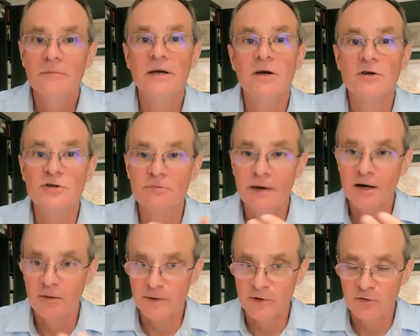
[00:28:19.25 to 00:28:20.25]
Because you may
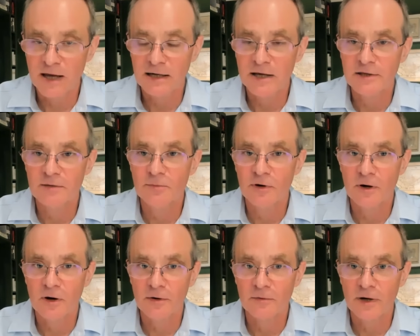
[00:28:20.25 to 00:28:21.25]
not be able to regulate them on,
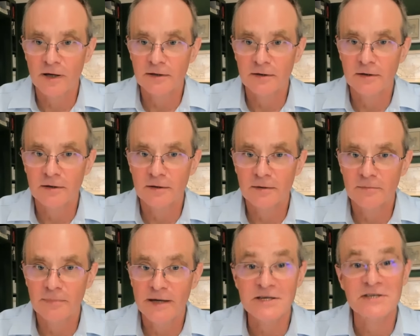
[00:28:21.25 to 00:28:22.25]
on a regular
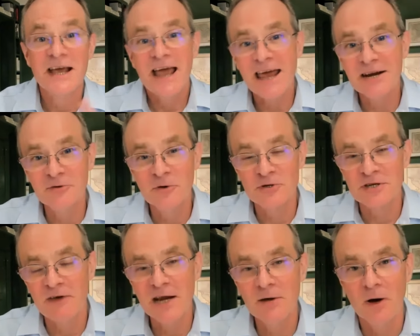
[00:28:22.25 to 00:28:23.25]
basis. And of course,
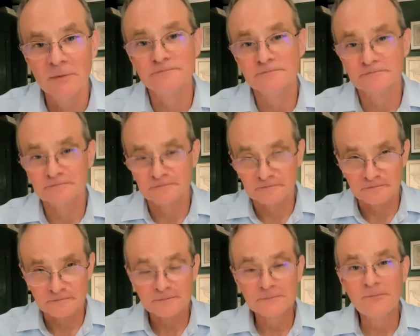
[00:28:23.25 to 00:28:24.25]
if anyone
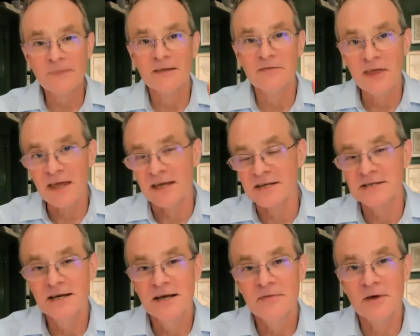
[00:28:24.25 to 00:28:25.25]

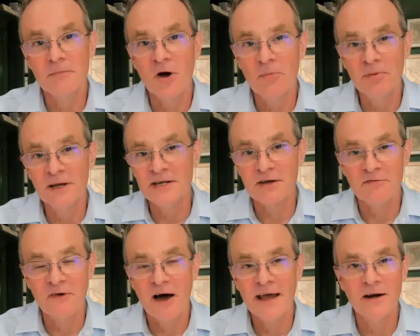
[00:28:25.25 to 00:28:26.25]
thinks that monopolies are
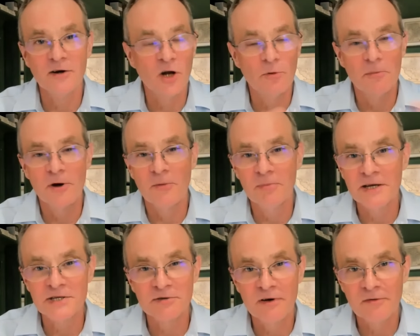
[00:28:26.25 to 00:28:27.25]
fine and global
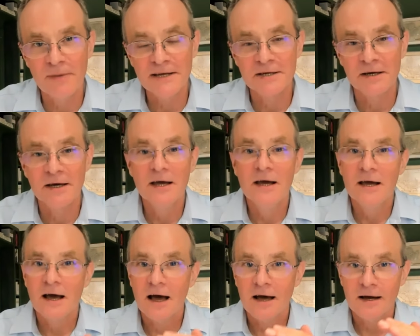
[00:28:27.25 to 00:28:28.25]
monopolies are even better,
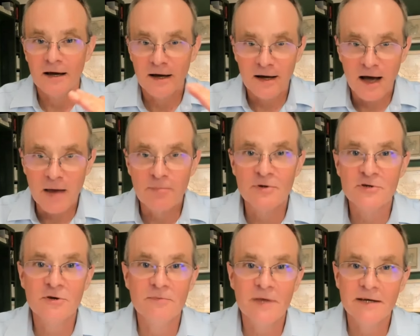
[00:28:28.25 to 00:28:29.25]
I
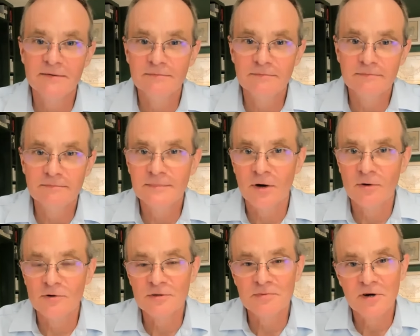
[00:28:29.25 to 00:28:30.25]
presume they
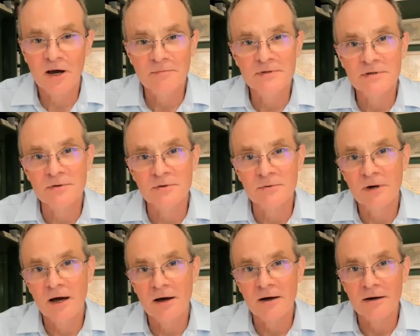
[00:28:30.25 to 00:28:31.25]
don't subscribe to
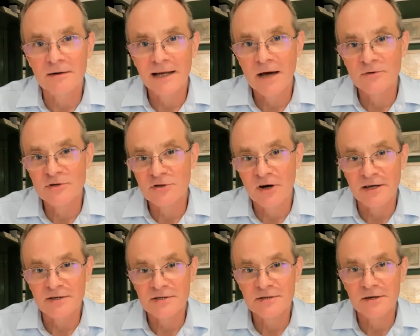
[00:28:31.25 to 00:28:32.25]
uh,
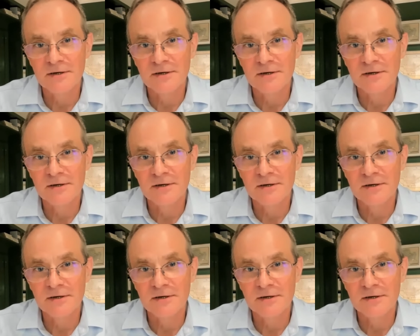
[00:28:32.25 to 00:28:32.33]
strikes.